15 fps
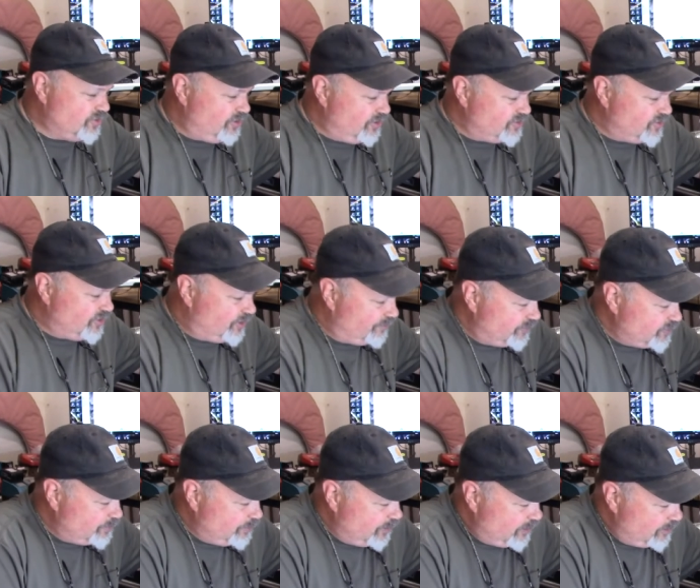itself has
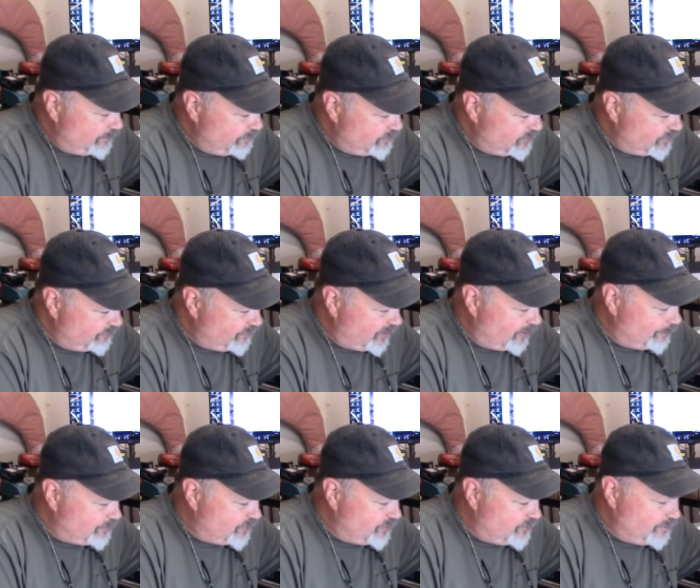been
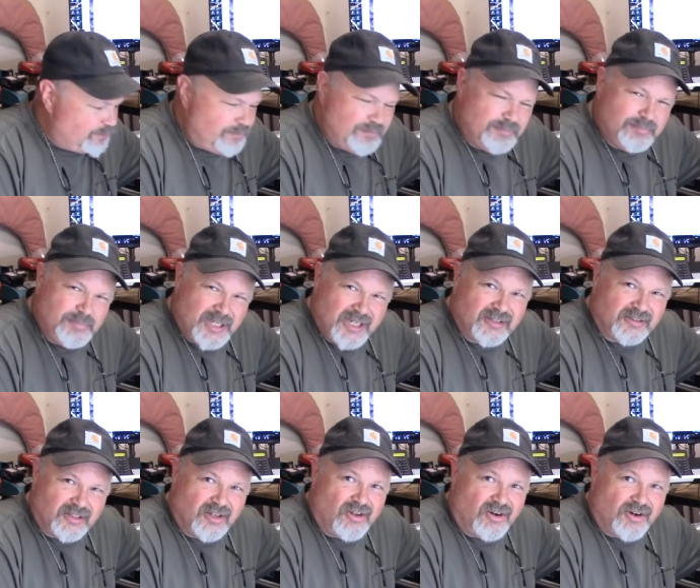developed into being a
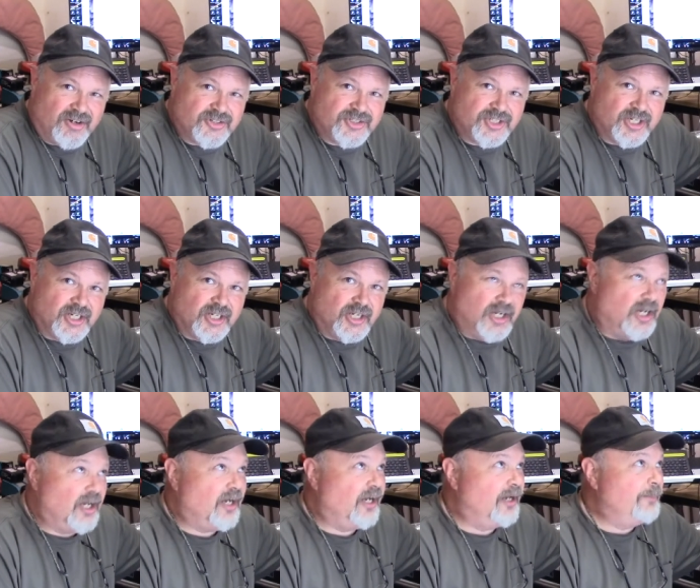little harsh.
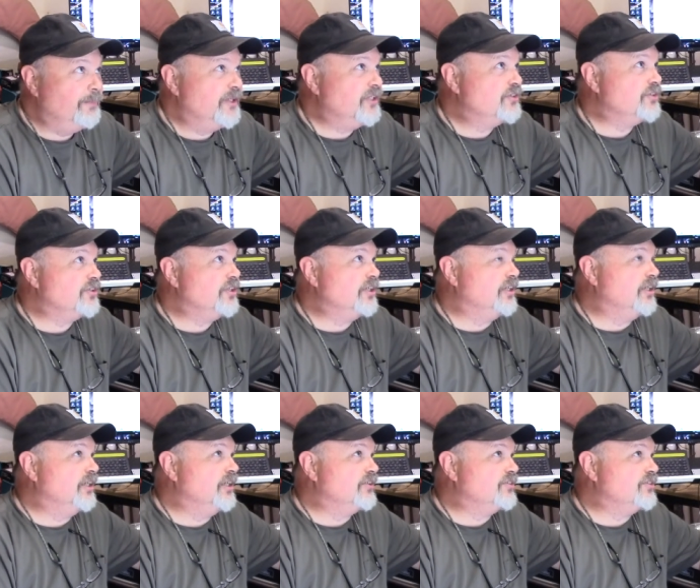
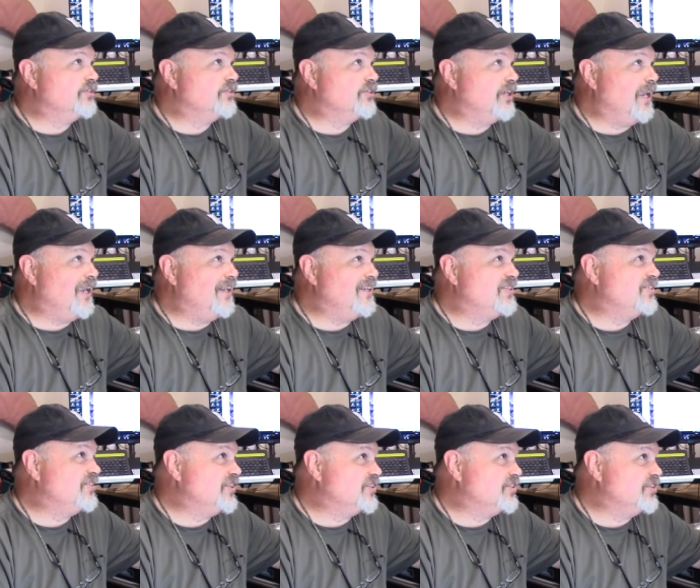It's
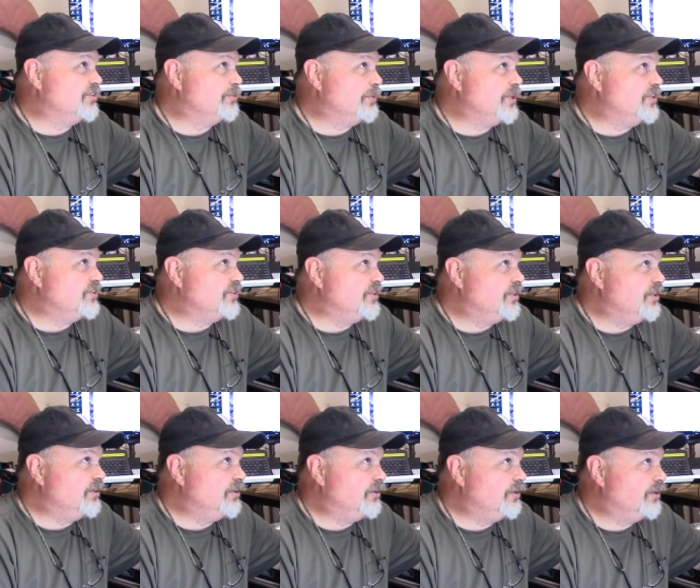86 degrees in
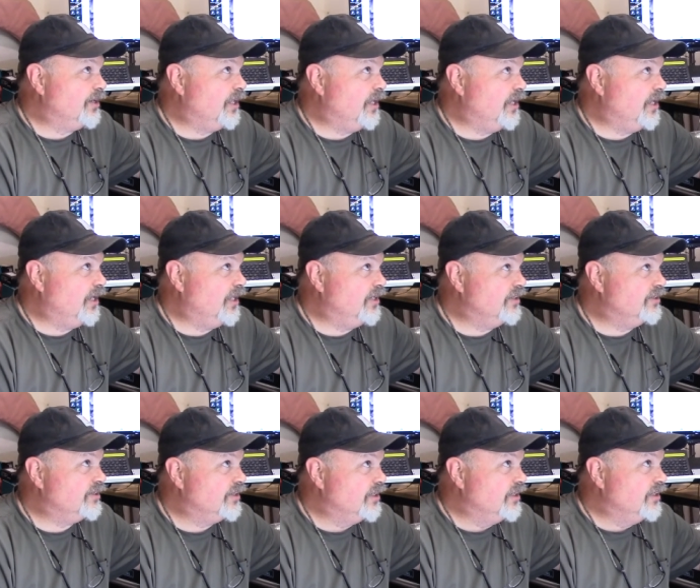here and
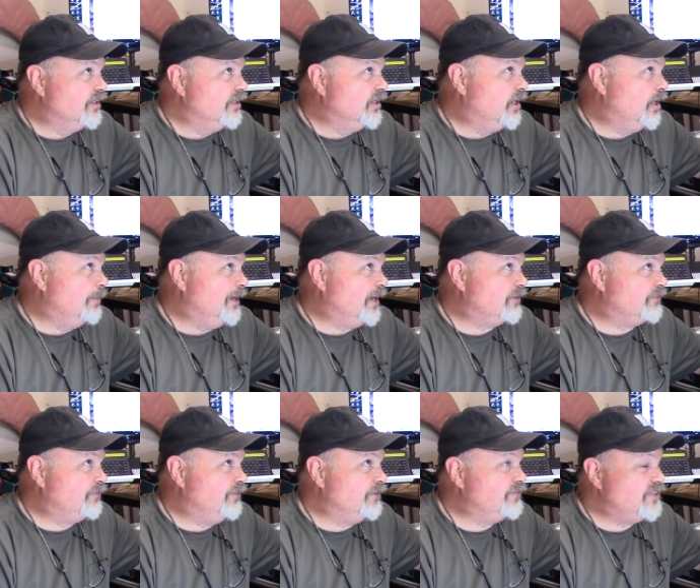about
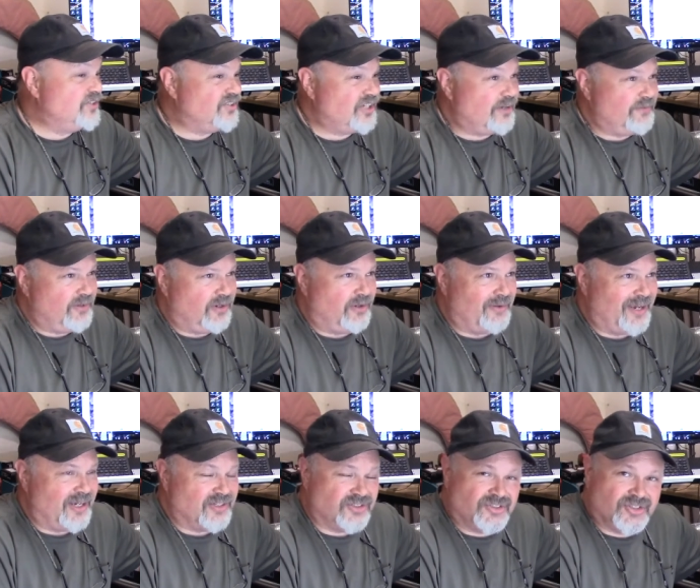57
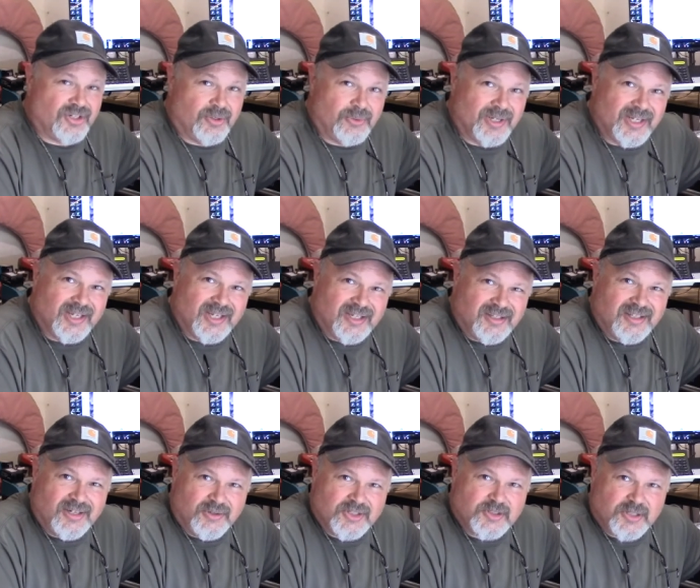RH, so
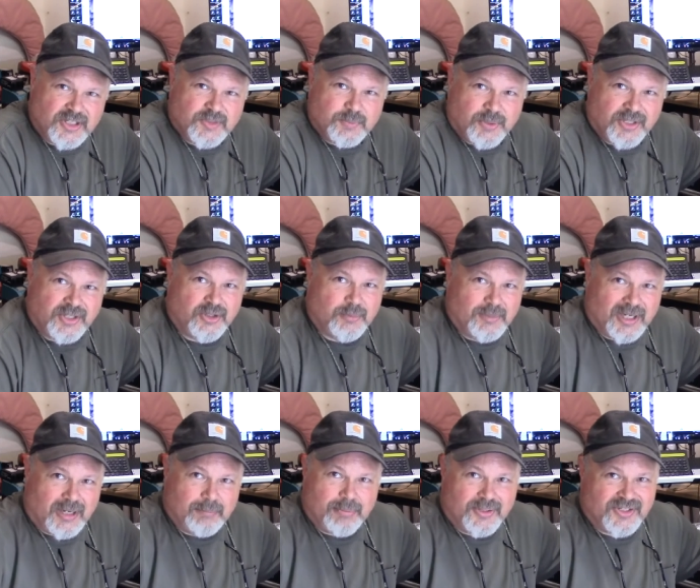it's pretty humid.
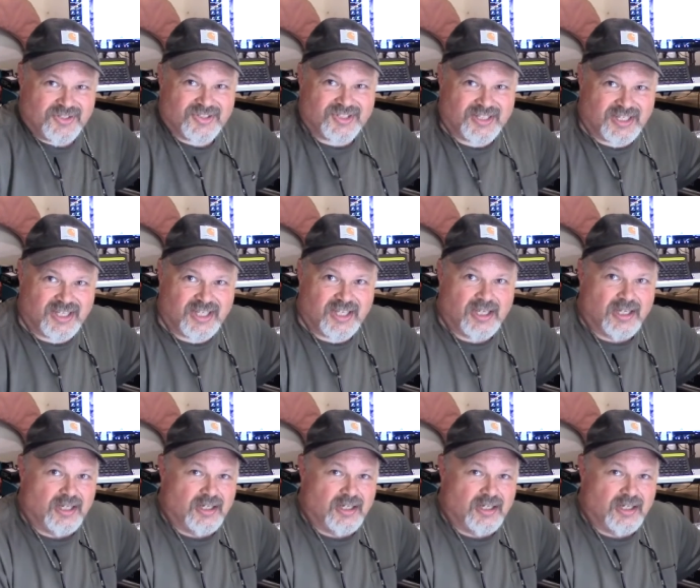I'm pretty sticky.